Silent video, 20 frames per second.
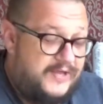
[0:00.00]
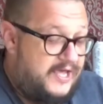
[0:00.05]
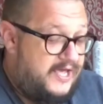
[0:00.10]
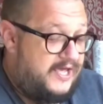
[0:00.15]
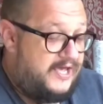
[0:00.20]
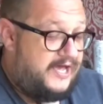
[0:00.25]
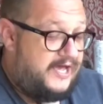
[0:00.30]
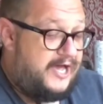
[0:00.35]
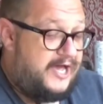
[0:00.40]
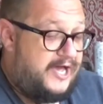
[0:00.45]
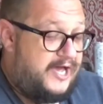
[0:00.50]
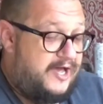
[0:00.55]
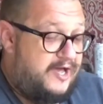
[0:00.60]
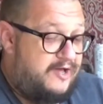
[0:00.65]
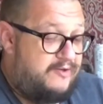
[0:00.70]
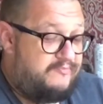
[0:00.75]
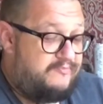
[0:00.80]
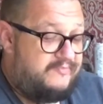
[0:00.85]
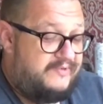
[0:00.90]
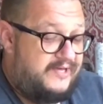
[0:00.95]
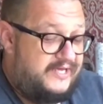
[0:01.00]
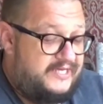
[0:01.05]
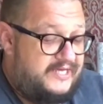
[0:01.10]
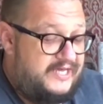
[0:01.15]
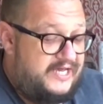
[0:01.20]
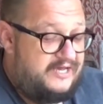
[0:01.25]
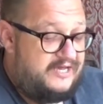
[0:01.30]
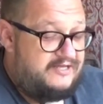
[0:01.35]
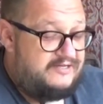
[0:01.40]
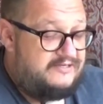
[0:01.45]

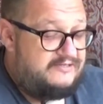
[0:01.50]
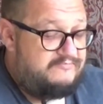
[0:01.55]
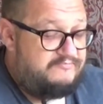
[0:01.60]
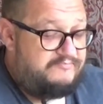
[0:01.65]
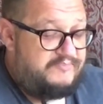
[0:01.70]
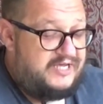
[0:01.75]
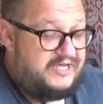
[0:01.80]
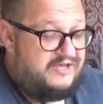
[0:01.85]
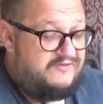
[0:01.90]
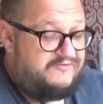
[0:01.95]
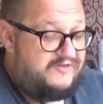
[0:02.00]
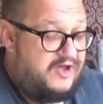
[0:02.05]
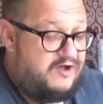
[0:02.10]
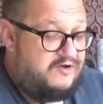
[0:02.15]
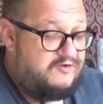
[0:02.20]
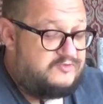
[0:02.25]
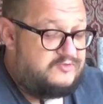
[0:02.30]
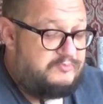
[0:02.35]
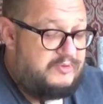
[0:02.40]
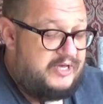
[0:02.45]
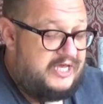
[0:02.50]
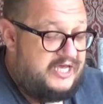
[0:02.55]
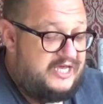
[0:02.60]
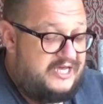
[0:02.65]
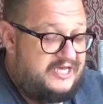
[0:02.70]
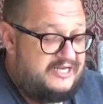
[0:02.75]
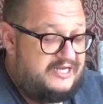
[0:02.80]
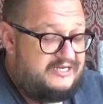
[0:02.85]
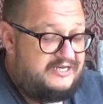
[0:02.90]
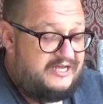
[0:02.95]
Yeah, P-valves,
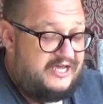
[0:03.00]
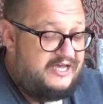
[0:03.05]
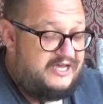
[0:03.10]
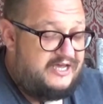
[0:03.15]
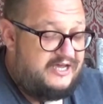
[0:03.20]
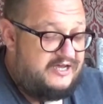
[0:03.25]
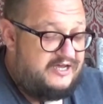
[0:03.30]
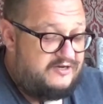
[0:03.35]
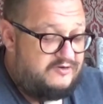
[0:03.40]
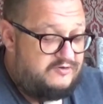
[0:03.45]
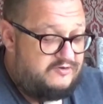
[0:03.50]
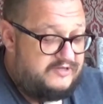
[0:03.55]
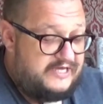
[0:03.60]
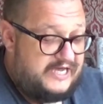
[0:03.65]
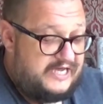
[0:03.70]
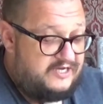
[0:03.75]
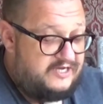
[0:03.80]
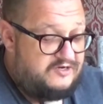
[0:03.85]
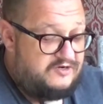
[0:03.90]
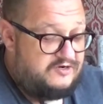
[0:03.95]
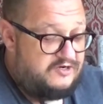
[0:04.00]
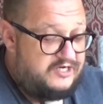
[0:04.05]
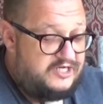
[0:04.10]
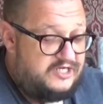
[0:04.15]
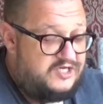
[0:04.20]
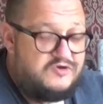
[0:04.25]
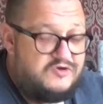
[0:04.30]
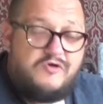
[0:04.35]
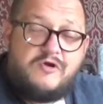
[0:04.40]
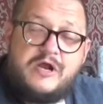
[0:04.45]
peeing and all that kind of
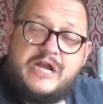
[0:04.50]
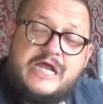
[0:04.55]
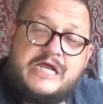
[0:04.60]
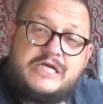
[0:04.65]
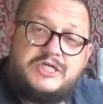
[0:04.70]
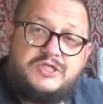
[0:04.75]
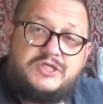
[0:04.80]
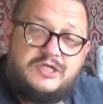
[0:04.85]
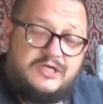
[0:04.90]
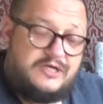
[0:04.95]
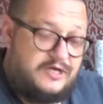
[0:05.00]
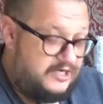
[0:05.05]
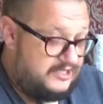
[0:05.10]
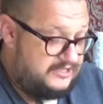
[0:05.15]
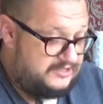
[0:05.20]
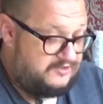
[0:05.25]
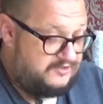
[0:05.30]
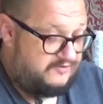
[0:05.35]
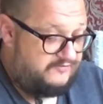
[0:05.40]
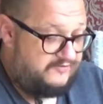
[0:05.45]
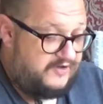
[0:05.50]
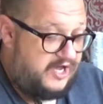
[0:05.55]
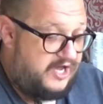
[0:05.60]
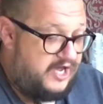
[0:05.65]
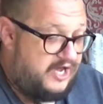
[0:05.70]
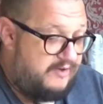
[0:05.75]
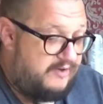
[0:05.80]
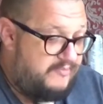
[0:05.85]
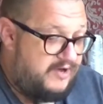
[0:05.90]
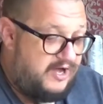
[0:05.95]
urination kind of stuff.
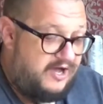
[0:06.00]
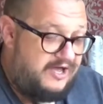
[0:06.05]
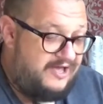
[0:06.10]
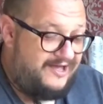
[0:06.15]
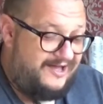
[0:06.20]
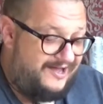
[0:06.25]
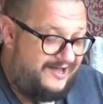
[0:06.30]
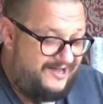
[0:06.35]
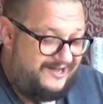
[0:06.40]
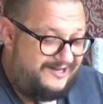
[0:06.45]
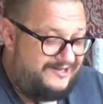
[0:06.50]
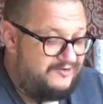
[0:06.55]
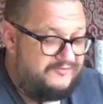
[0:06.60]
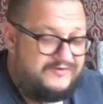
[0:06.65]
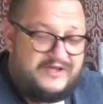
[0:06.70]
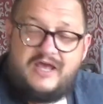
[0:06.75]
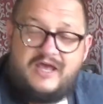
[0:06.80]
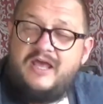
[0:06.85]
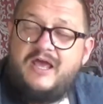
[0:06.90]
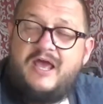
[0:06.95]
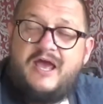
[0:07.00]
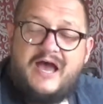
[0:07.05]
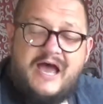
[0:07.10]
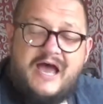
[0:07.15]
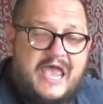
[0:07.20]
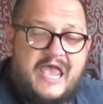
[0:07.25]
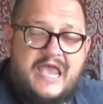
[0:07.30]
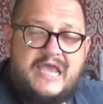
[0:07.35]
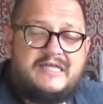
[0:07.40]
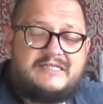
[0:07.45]
I love it. I
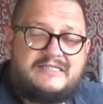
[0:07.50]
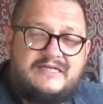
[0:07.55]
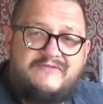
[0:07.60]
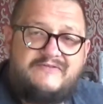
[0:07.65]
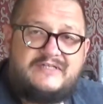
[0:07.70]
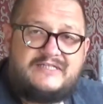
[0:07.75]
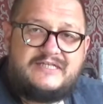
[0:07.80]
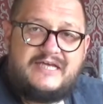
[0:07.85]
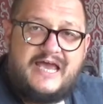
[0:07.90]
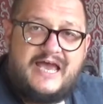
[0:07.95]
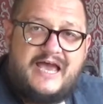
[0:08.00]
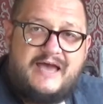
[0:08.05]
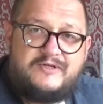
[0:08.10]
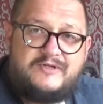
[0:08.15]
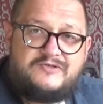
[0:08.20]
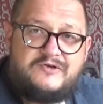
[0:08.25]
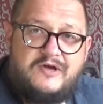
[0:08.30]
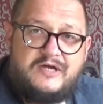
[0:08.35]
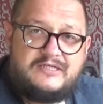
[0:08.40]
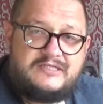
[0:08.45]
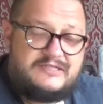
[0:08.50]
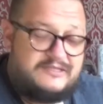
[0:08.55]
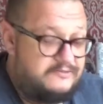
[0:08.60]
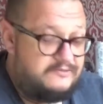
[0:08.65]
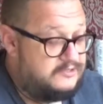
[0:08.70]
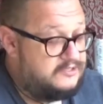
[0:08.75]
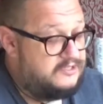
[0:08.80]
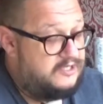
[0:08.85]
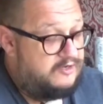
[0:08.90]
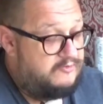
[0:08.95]
hate having to get out of my dry suit
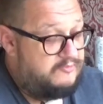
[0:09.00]
to go